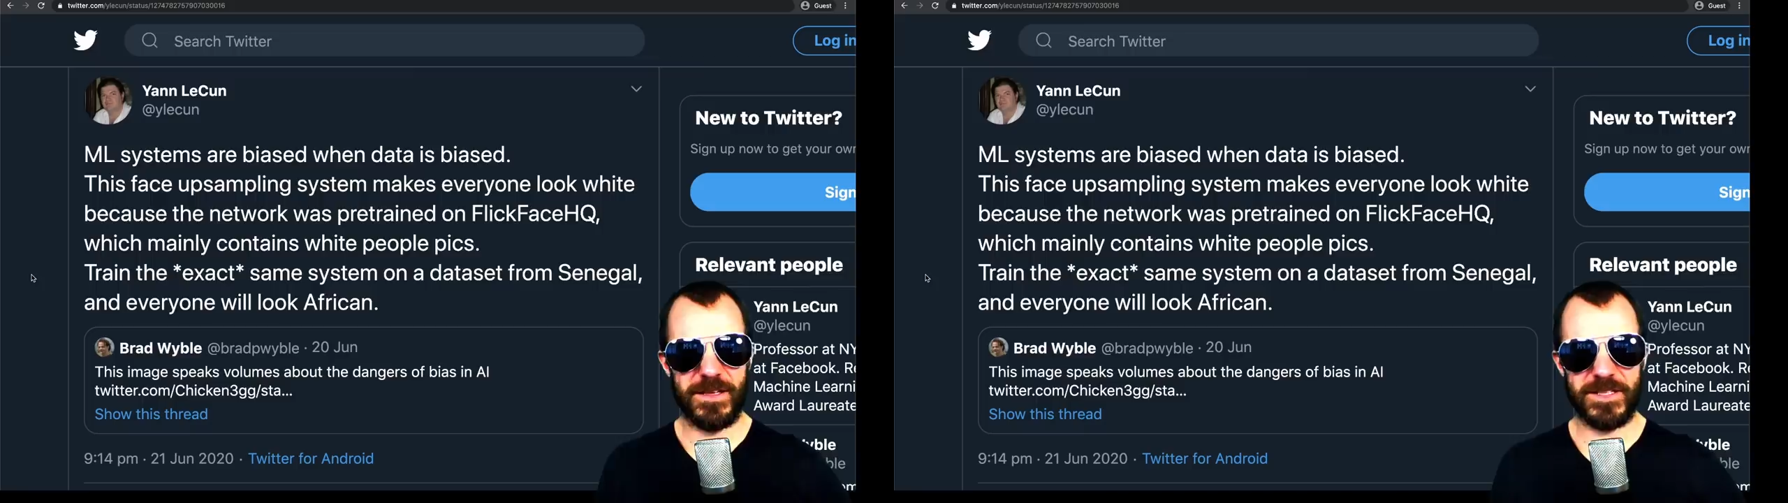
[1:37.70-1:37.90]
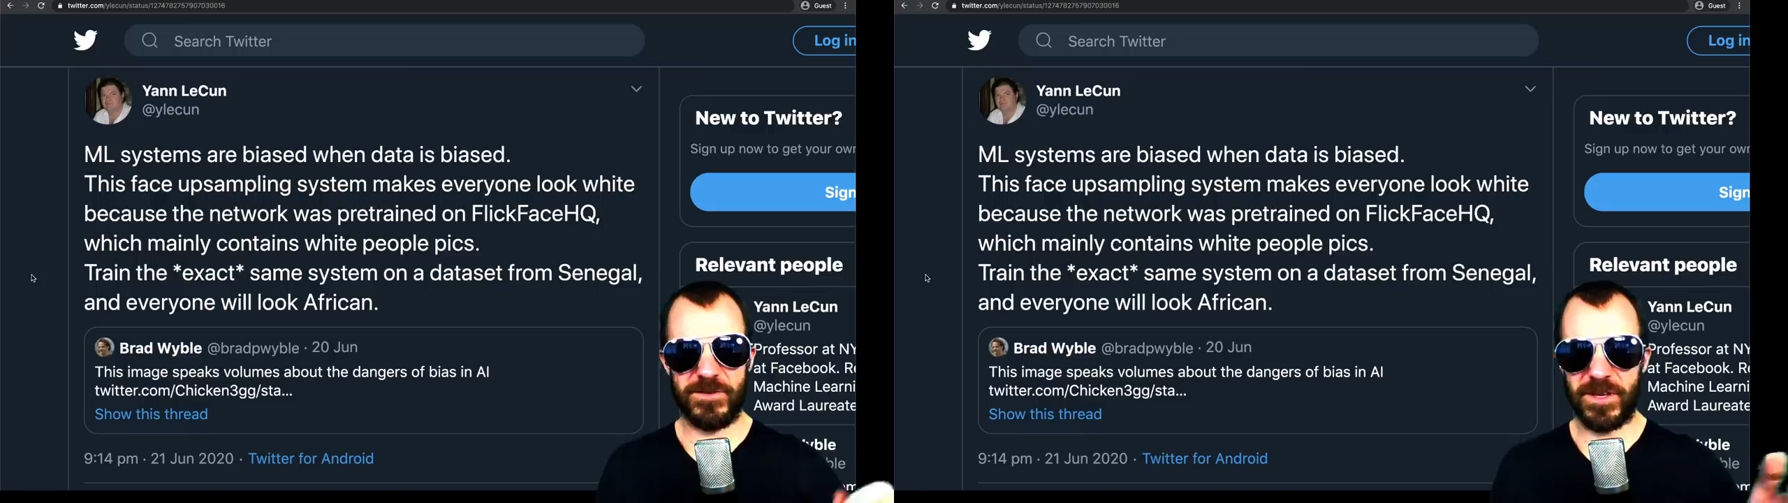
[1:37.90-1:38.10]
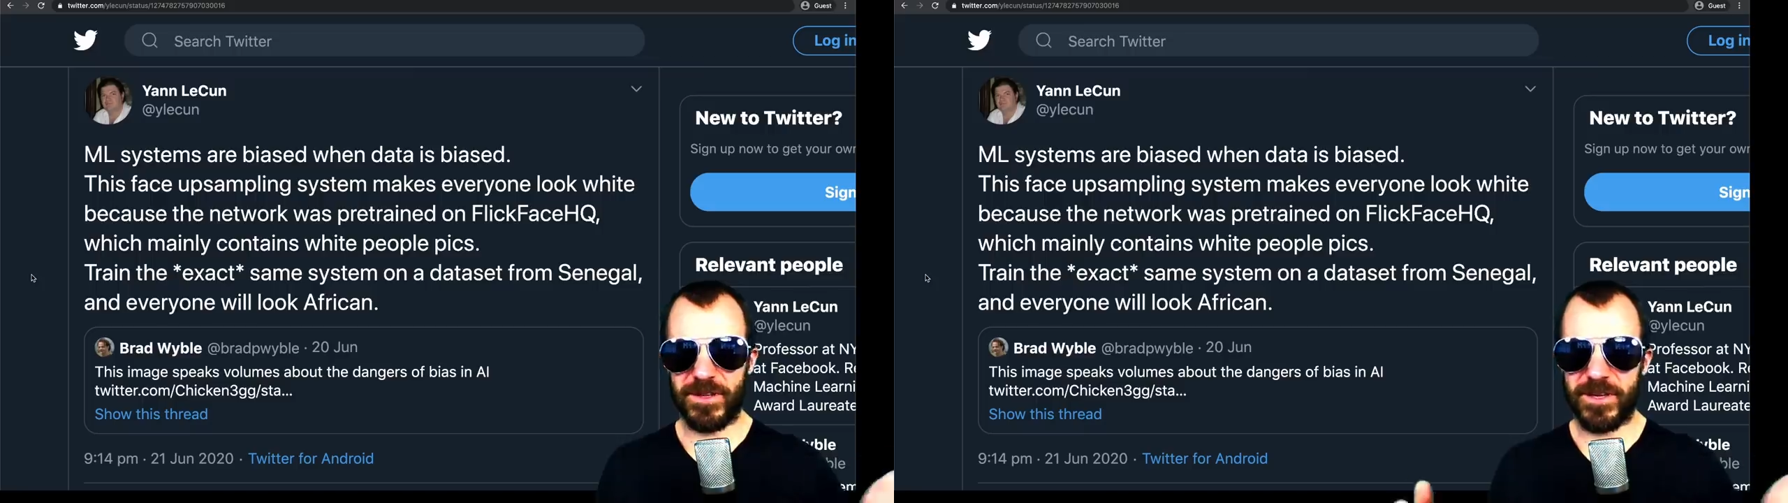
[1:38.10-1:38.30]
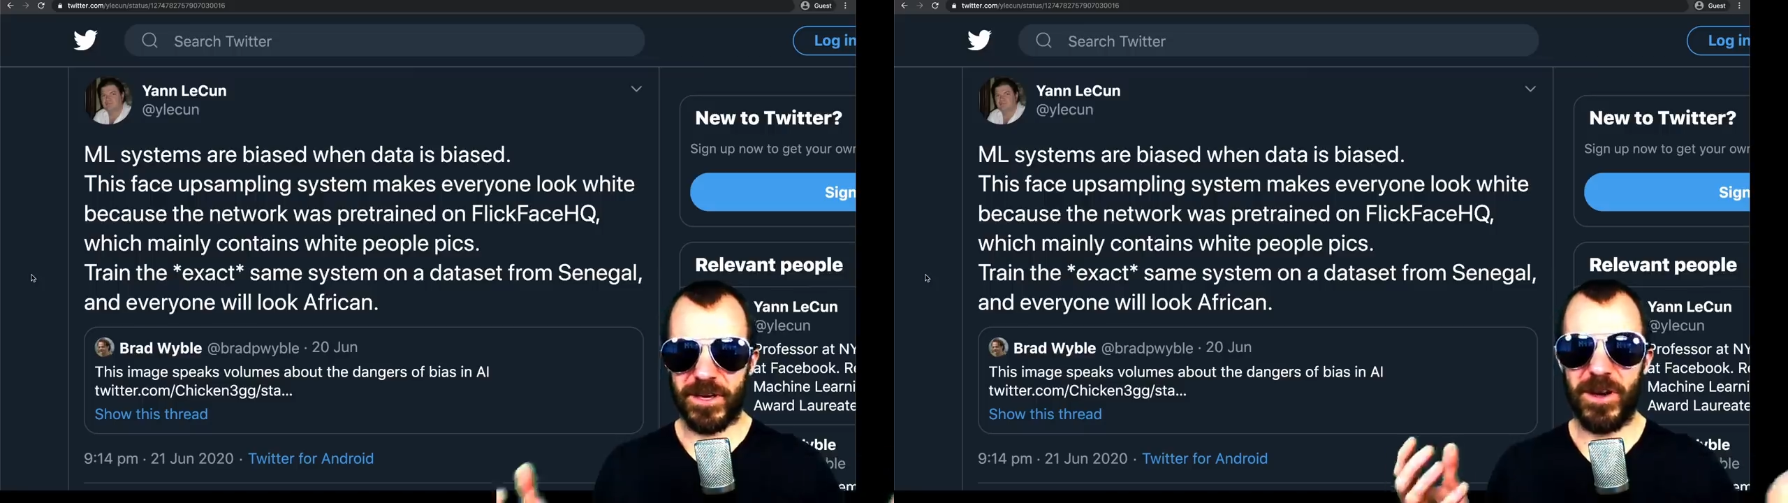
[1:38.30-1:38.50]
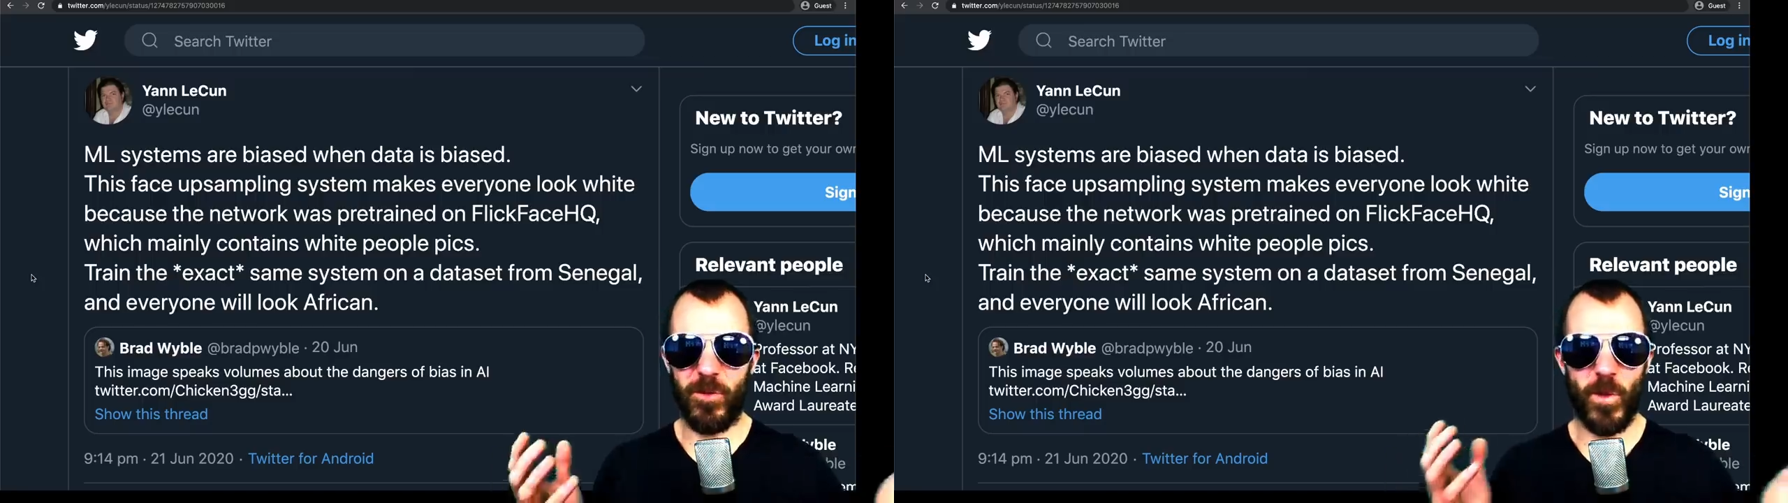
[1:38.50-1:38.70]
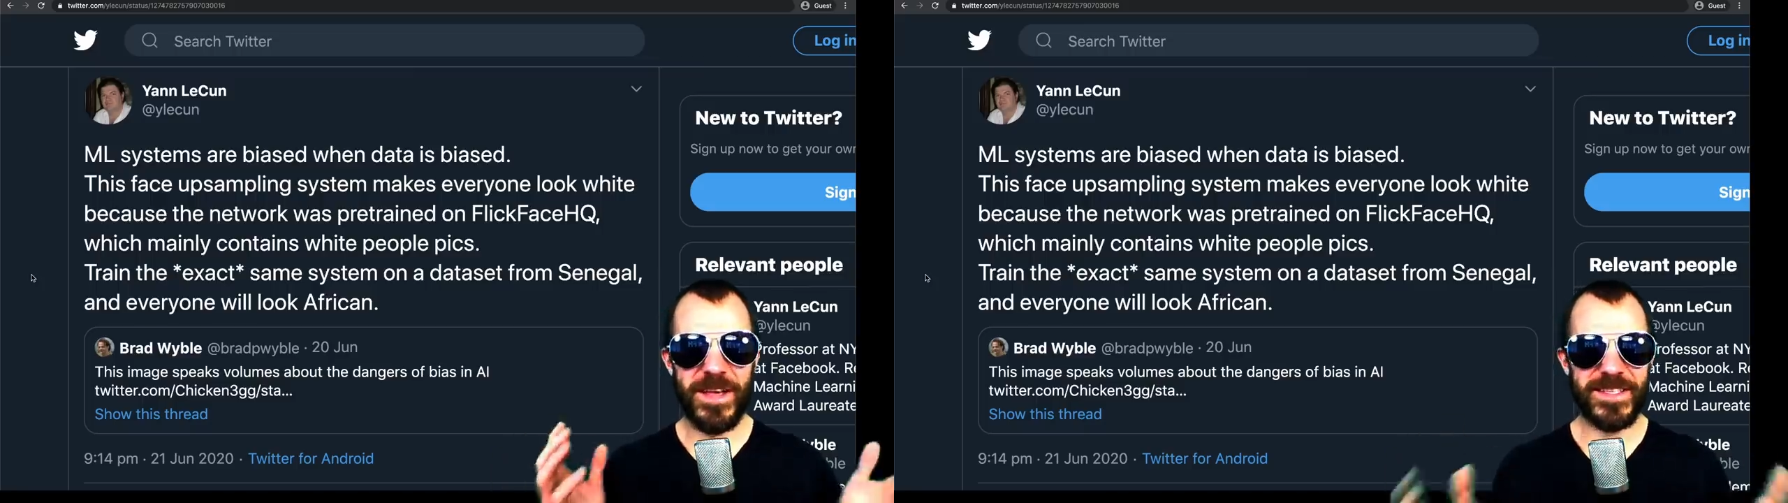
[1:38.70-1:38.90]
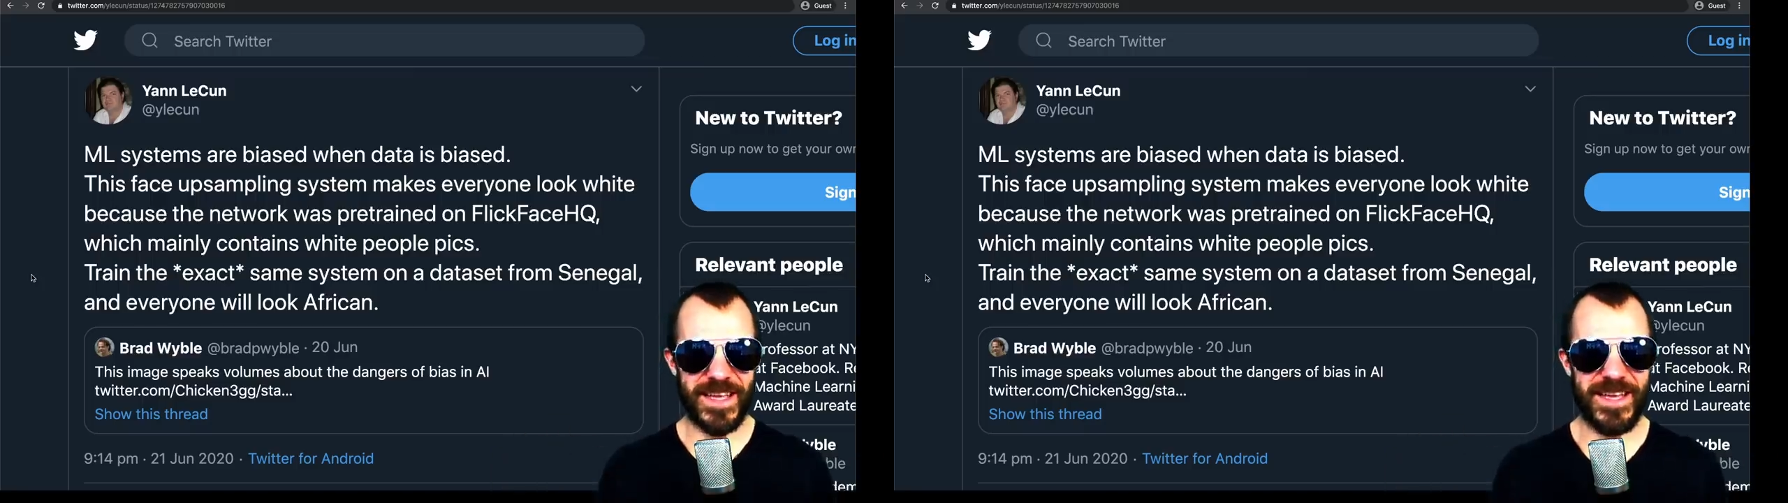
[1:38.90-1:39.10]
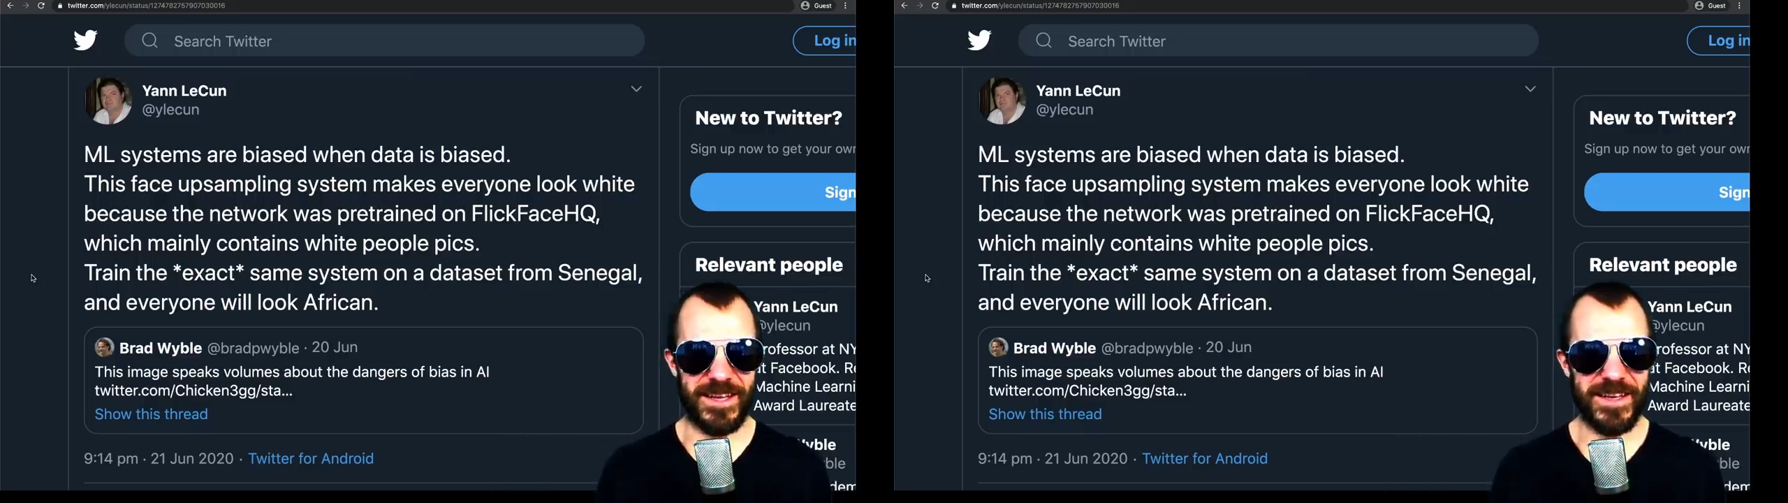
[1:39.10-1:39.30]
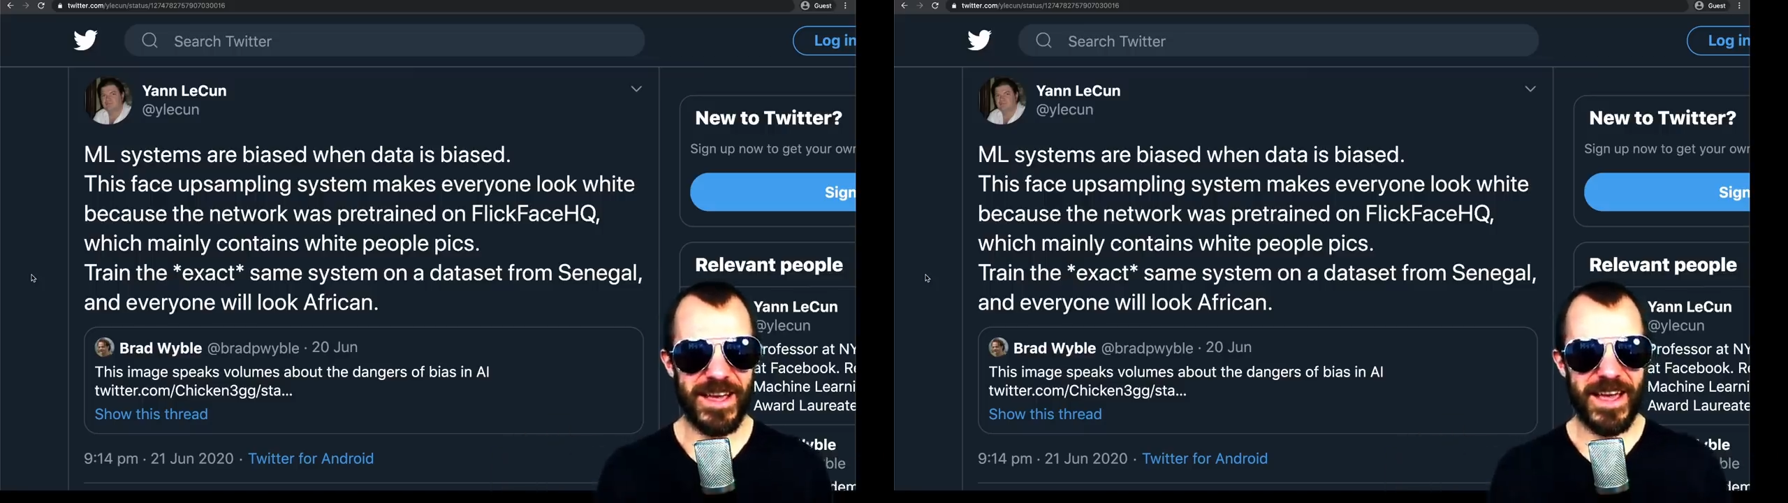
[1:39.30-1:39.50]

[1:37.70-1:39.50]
So Yann LeCun weighs in